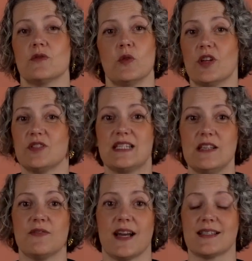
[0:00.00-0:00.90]
of all those
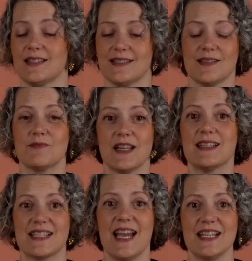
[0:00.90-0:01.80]
defects is
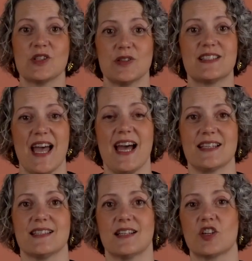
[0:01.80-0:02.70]
technical
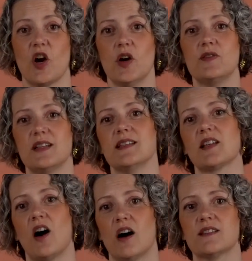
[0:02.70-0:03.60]
debt and code that is
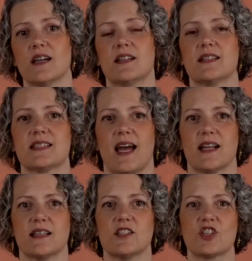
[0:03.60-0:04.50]
hard to
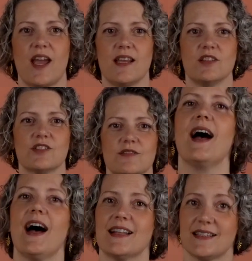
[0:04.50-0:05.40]
understand and change.
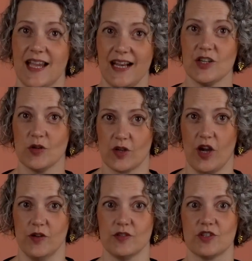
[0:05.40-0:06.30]
A technical
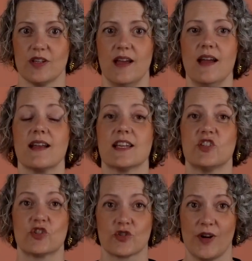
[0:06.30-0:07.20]
coach
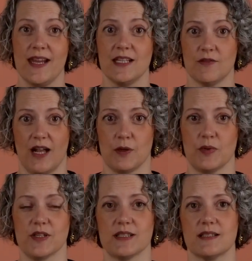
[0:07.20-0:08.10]
can train
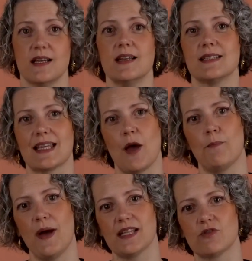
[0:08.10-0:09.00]
developers to get
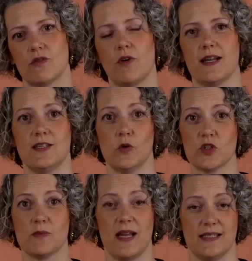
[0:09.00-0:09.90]
better at writing
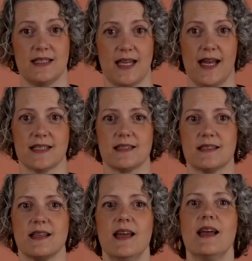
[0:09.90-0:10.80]
automated
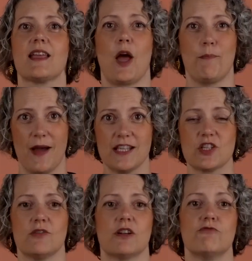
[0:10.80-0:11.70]
tests, get
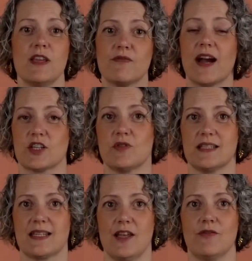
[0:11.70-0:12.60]
better at refactoring
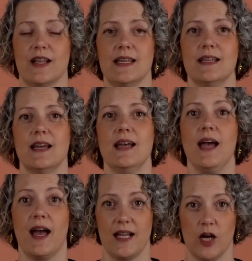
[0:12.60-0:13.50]
safely,
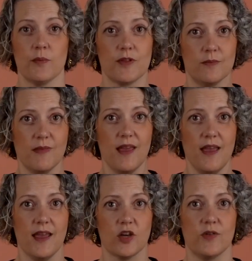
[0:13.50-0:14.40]
and help them
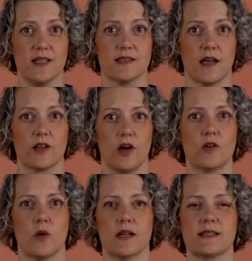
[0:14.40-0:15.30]
increase that code
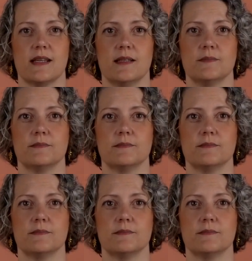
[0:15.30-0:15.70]
quality.